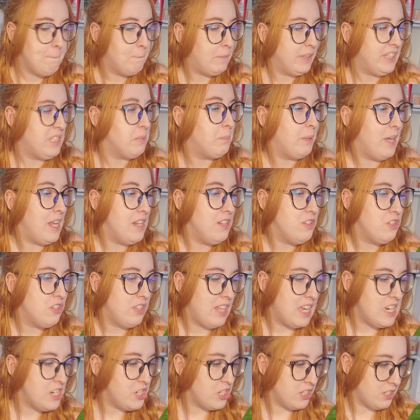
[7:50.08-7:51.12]
But the bins,
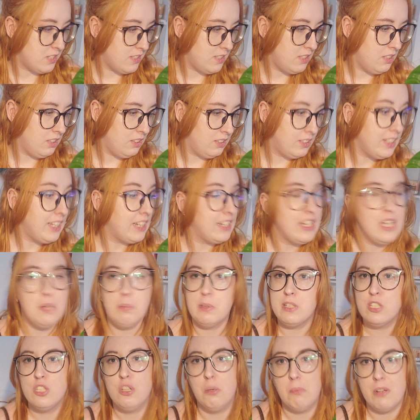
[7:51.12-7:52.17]
they
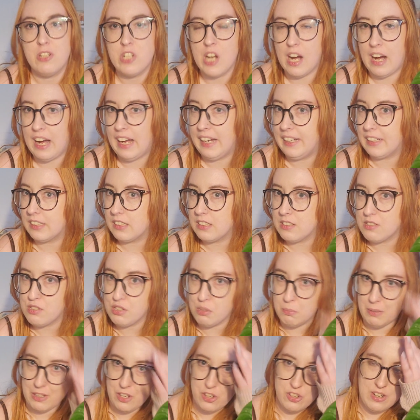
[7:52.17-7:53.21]
keep it so much higher and
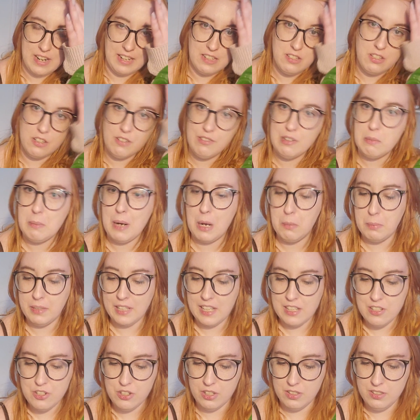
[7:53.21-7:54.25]
so much nicer for
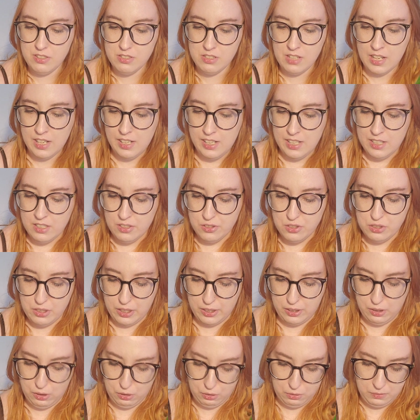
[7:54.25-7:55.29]
propagations.
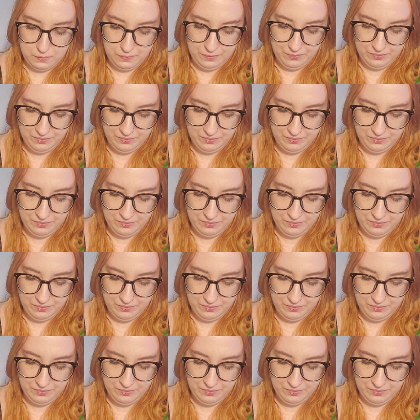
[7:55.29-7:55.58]
So